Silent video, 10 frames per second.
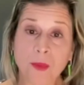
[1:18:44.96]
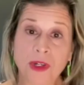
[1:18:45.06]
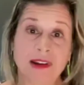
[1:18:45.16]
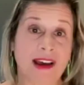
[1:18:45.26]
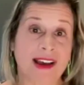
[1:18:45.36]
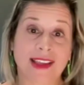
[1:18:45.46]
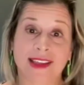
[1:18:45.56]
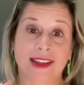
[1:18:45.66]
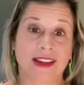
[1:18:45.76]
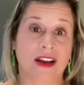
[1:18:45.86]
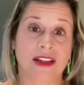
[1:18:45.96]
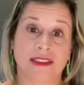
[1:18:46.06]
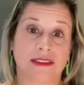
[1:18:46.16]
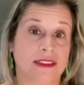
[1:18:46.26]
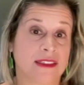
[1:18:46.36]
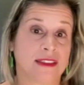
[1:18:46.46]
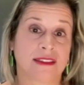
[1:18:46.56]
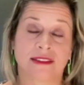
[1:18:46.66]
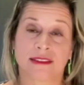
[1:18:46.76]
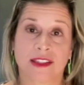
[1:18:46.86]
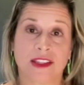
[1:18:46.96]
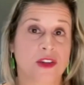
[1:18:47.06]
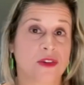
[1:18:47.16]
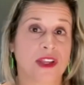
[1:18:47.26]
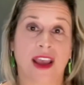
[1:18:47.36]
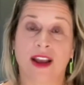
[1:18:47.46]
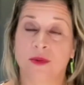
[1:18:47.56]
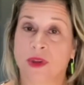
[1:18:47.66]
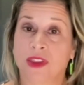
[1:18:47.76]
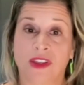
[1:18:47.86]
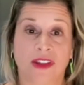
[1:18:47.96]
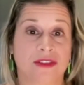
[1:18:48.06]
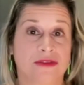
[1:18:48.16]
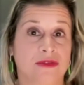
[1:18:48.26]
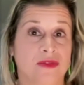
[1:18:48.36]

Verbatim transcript: we're not getting on the Zodiac with you.